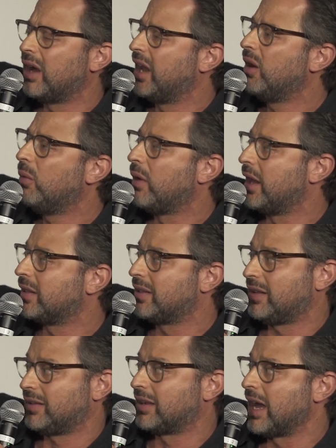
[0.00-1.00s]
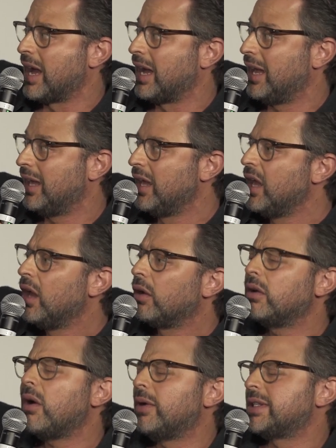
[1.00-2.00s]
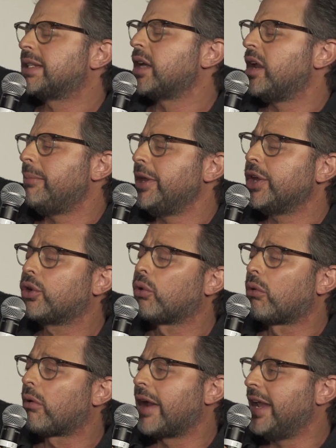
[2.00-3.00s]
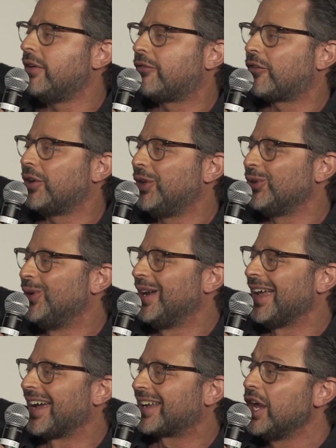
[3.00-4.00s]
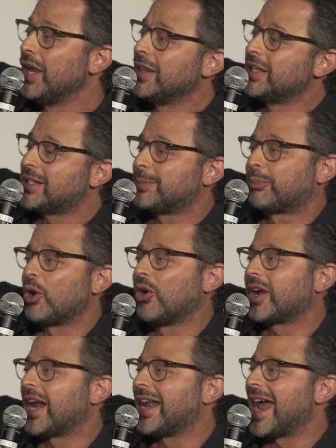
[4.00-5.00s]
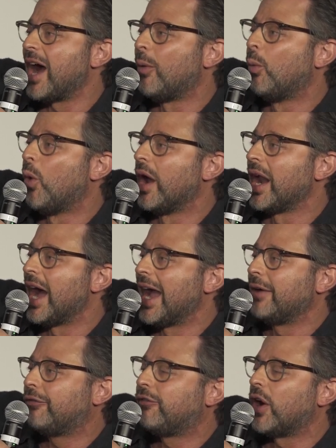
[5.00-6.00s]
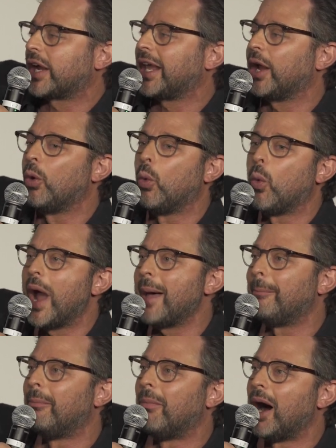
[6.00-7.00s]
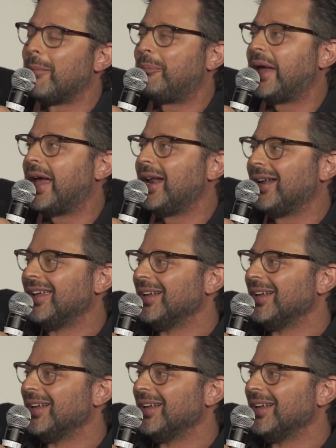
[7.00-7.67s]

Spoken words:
I don't want this guy. No, it's gonna be great for you, Nick. This broken down, one-eyed fucking wet Muppet.